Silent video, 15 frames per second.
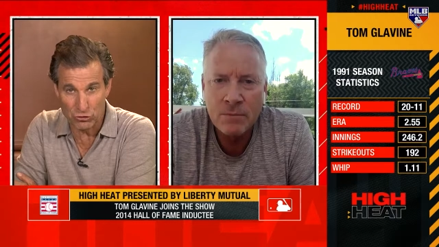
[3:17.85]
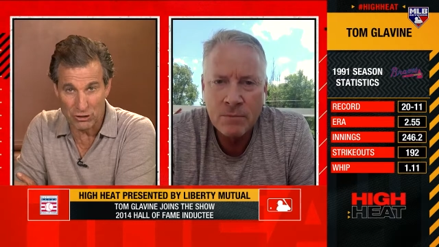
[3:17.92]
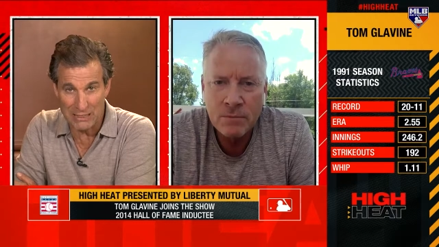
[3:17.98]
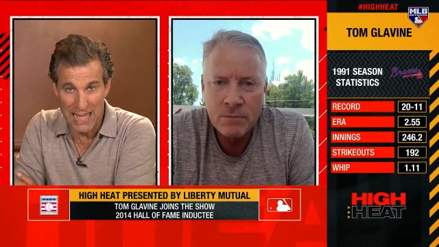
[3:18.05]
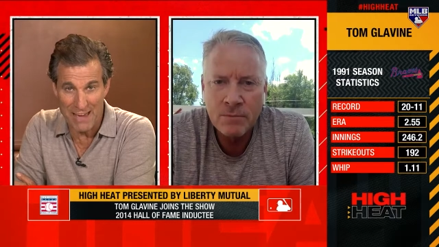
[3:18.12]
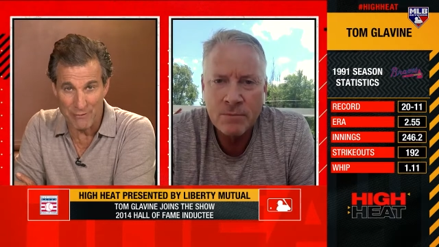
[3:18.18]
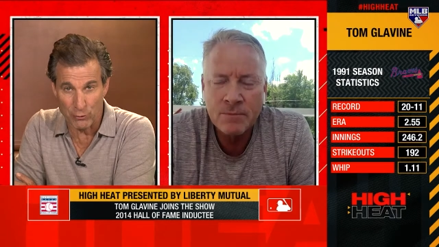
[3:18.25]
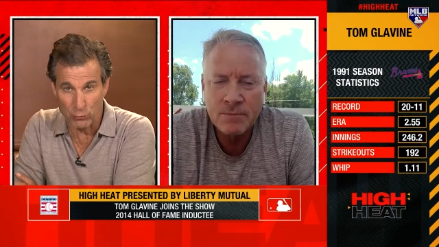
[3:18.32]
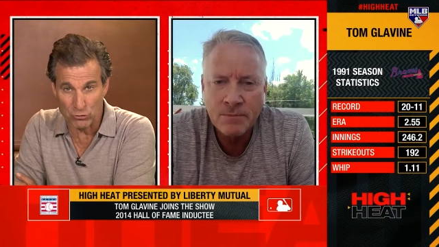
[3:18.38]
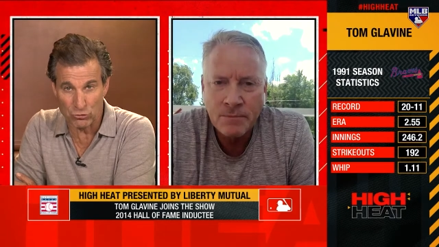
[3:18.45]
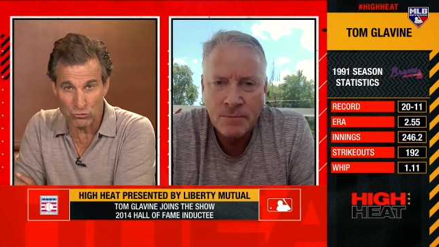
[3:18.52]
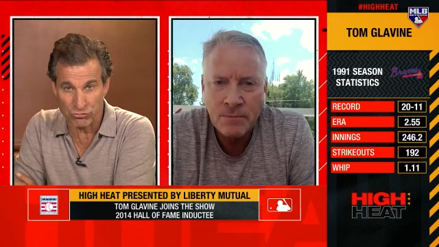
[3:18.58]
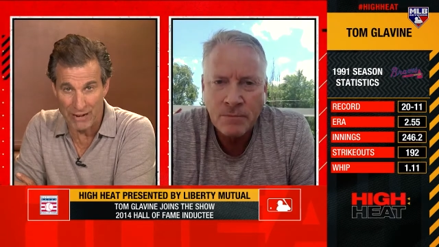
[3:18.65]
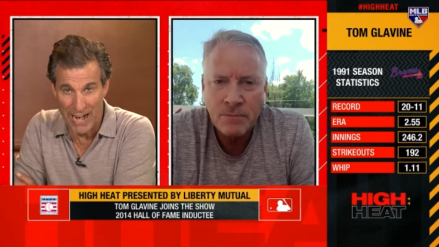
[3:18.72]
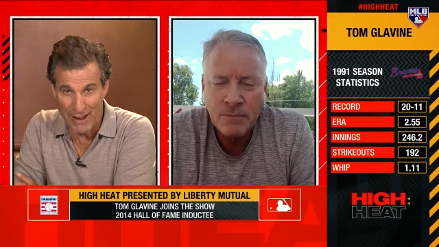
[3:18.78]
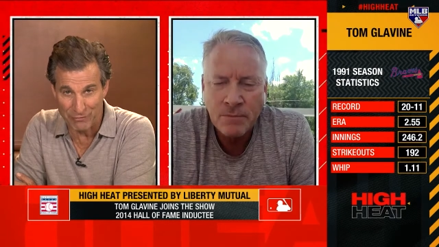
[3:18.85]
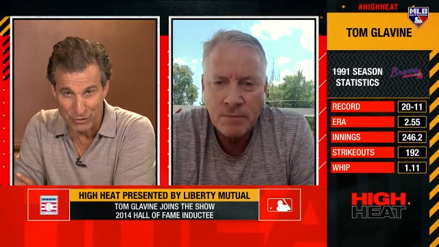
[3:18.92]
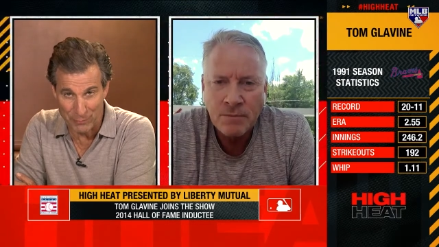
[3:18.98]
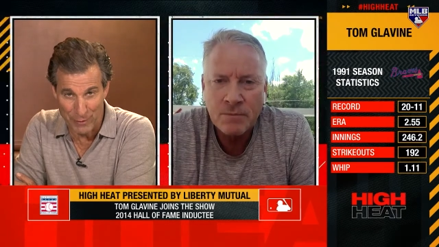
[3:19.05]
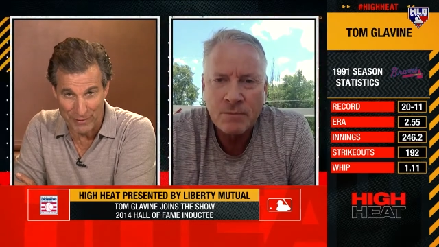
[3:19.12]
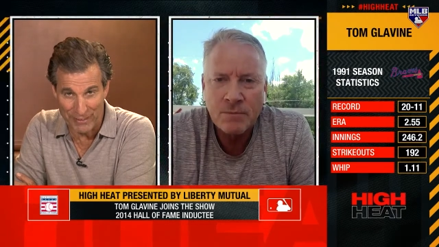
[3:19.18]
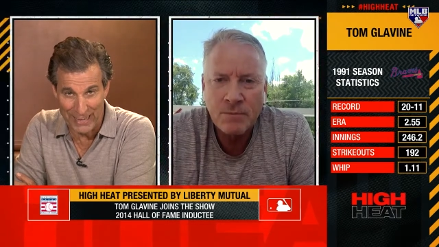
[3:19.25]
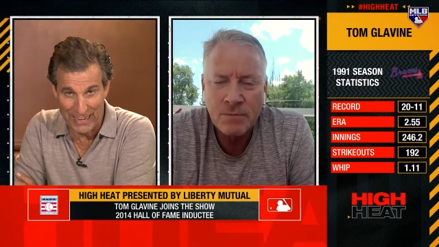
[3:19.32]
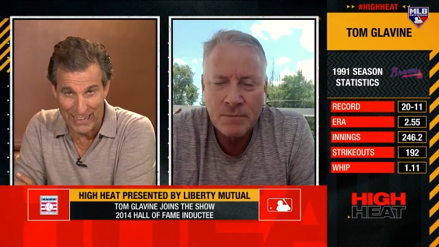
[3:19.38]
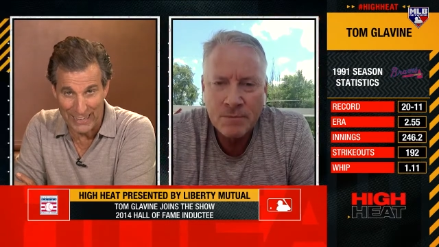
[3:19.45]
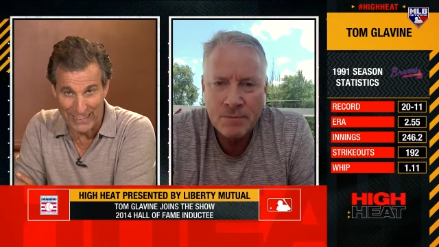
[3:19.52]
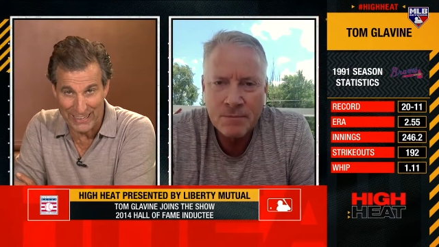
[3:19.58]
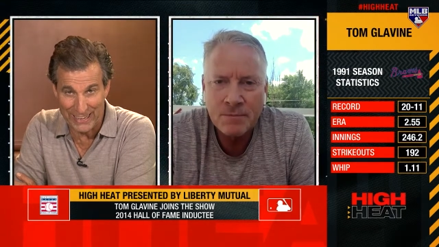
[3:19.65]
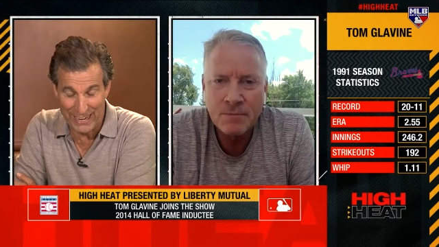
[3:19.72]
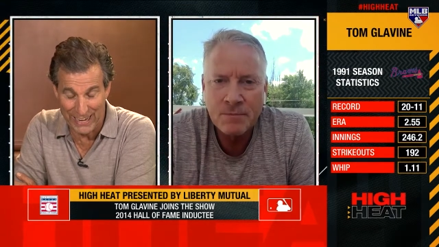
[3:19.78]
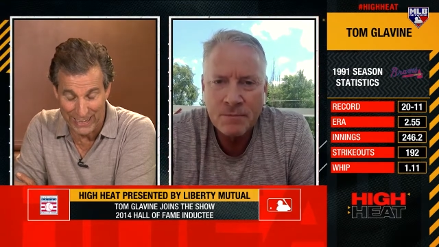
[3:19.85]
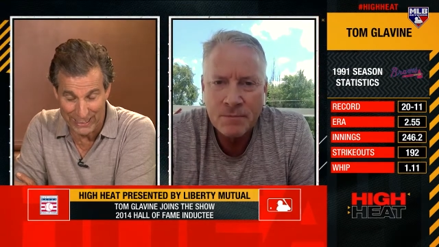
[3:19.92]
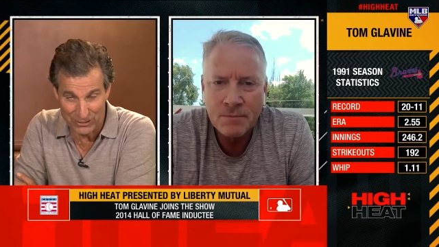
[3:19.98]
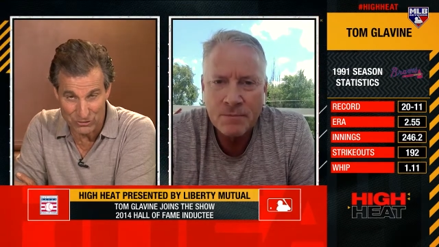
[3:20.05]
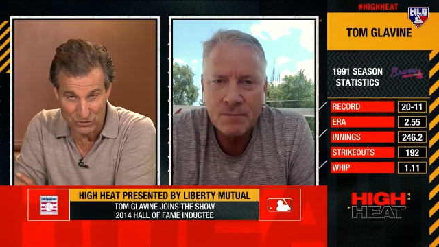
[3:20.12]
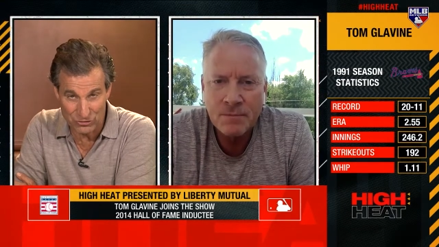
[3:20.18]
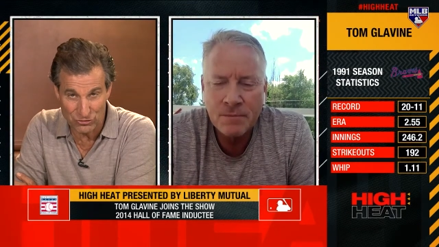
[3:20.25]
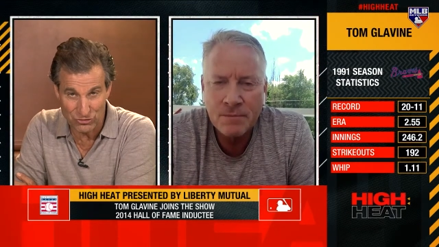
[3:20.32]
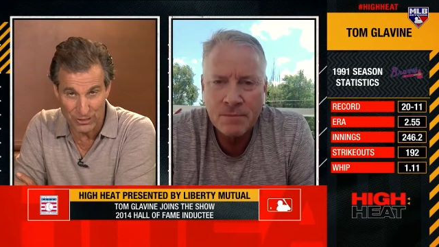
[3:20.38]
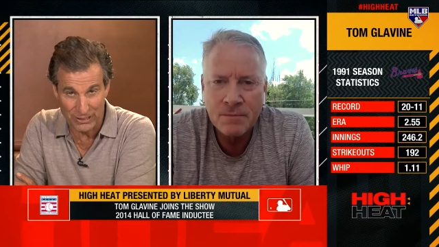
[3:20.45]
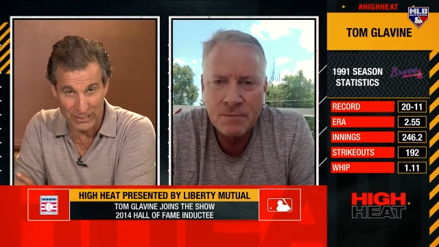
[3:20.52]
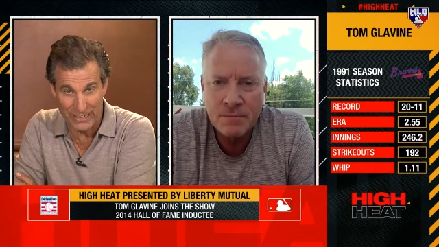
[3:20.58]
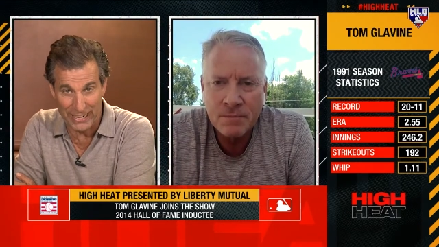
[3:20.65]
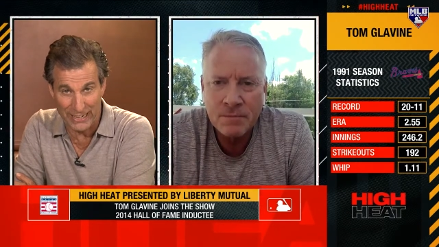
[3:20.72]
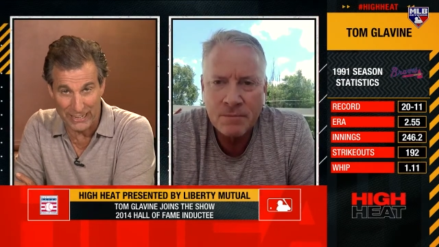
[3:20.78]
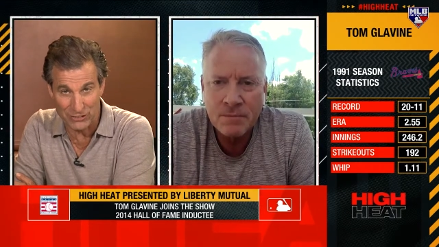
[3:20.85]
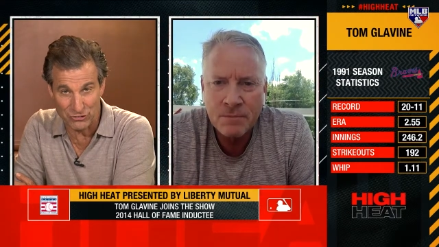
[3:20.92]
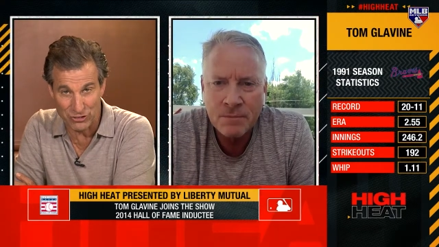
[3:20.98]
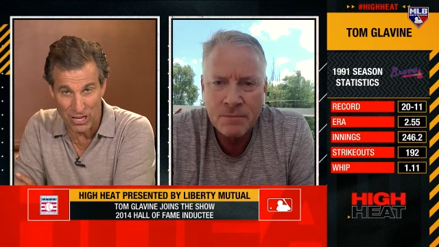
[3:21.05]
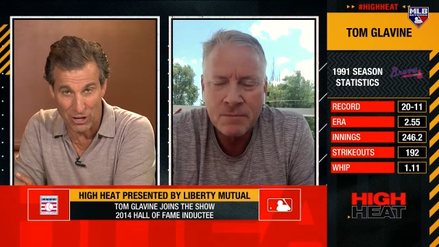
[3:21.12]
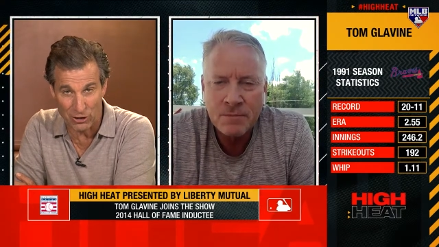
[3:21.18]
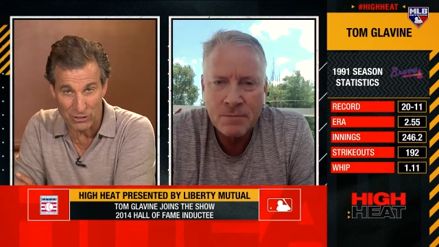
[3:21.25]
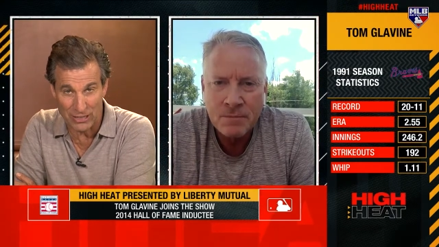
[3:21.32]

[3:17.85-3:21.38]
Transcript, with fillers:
Speaker 1: Glavine was drafted by the LA Kings in the NHL.